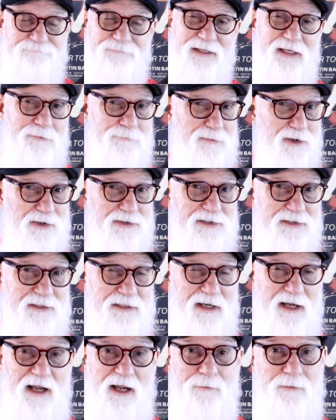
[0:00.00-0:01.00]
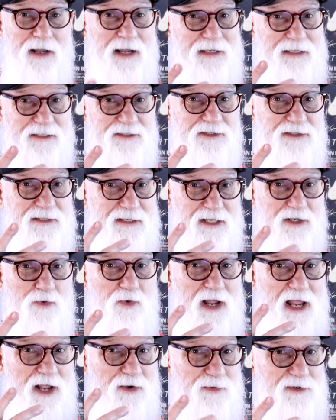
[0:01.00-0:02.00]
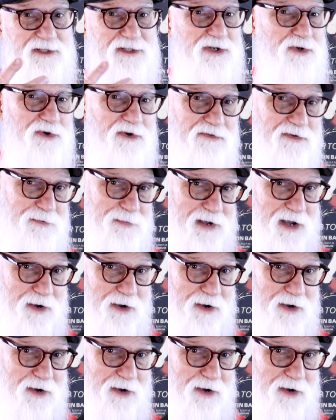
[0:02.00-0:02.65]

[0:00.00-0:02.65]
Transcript: Again, most of the time, I can just get away with 2 of them,